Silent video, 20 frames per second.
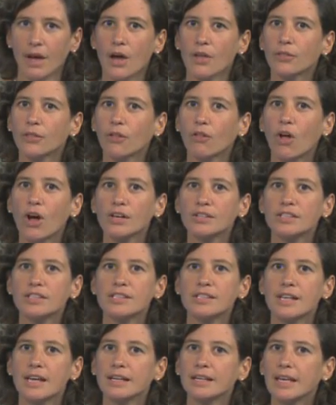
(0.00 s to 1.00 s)
The
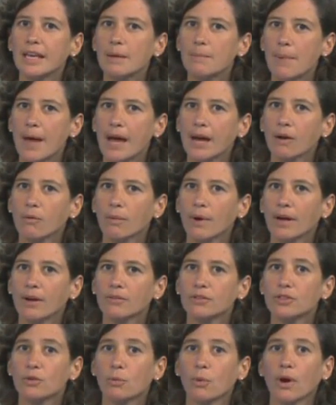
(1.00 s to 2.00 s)
losses then came back
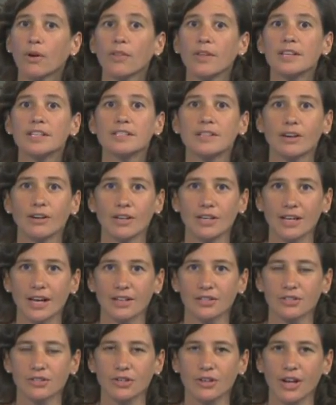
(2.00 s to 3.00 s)
around to where they started
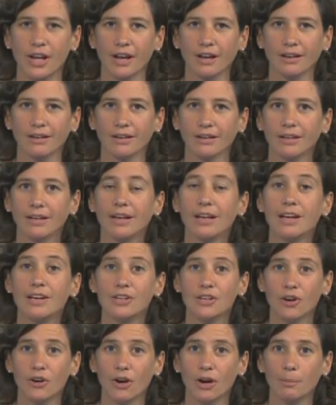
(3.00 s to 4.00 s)
yesterday, in
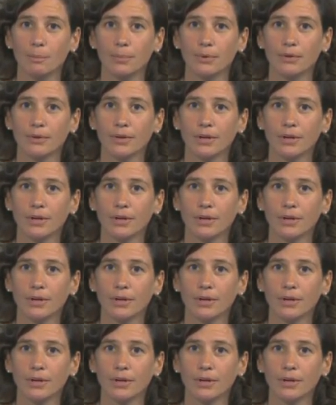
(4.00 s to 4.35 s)
Europe.